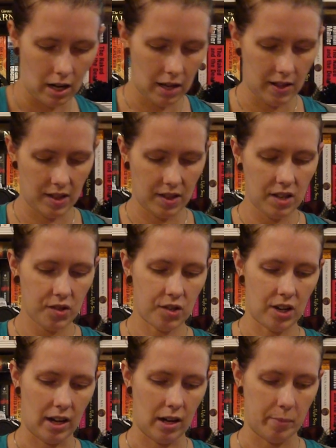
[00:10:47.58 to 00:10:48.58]
And then this
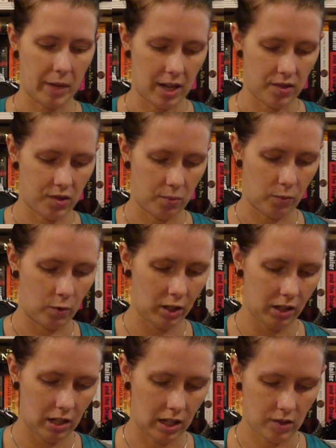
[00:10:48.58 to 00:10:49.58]
top has some
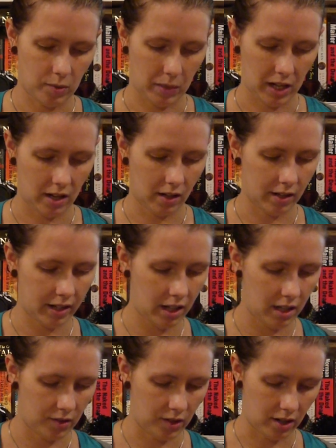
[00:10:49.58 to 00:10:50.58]
really nice beading on
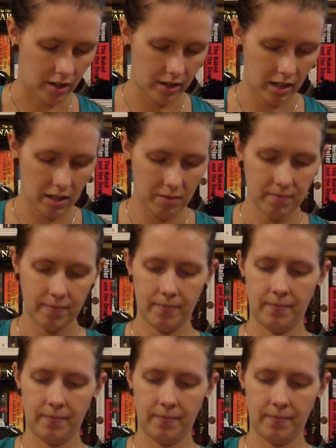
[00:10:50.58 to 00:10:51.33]
it. It's a cardigan.